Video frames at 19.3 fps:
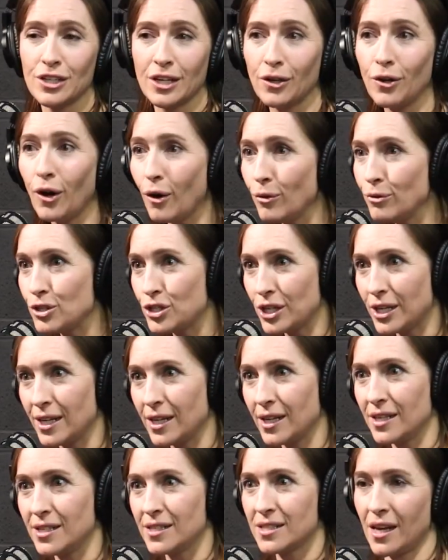
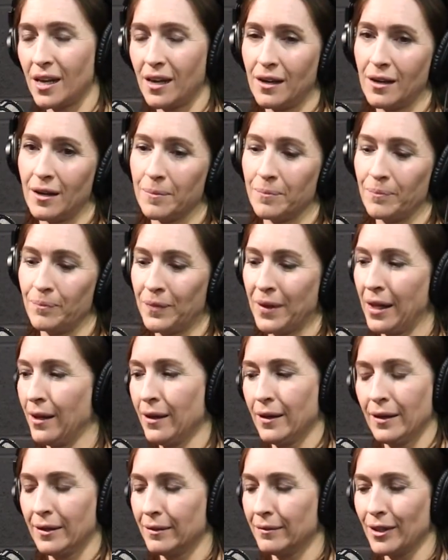coaches.
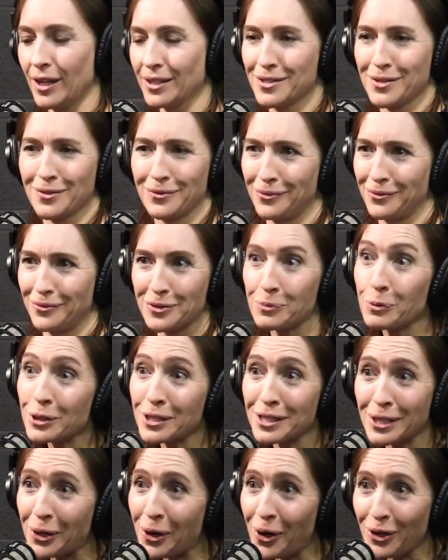Lots of sports
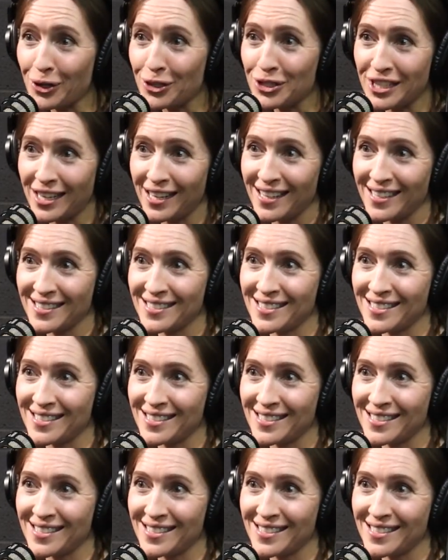psychologists.